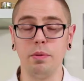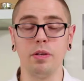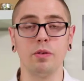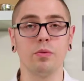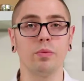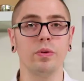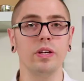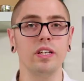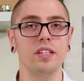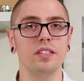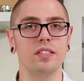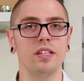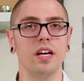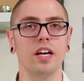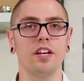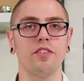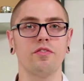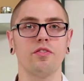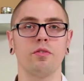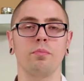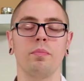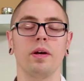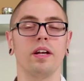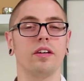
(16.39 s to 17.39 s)
been redesigned
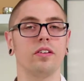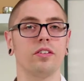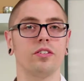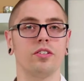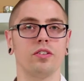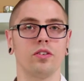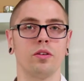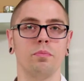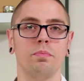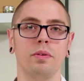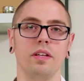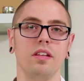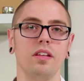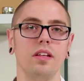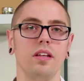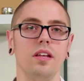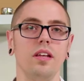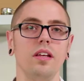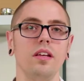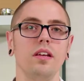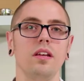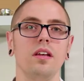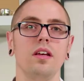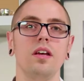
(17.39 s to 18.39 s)
for better
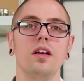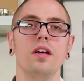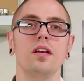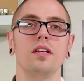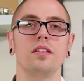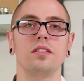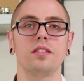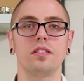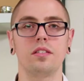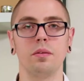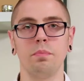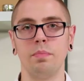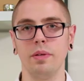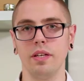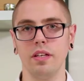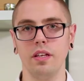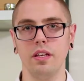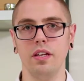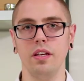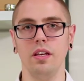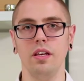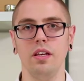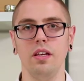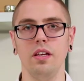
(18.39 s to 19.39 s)
durability,
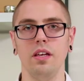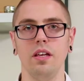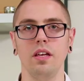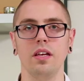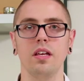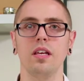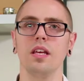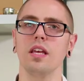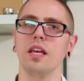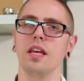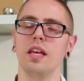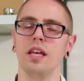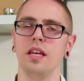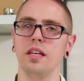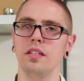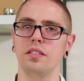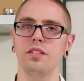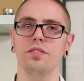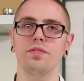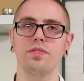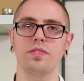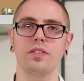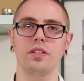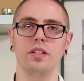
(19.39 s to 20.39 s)
stability, ease
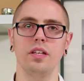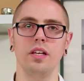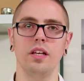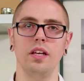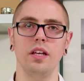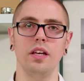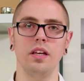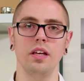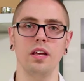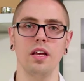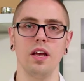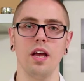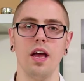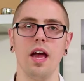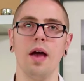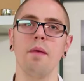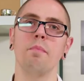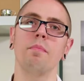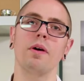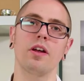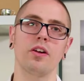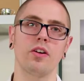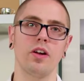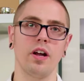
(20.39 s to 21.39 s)
of cleaning, and
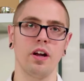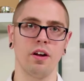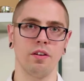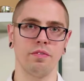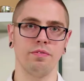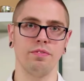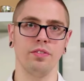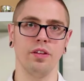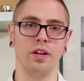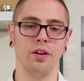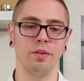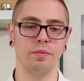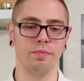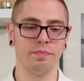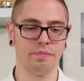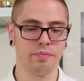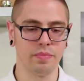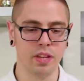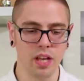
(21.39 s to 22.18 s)
better airflow.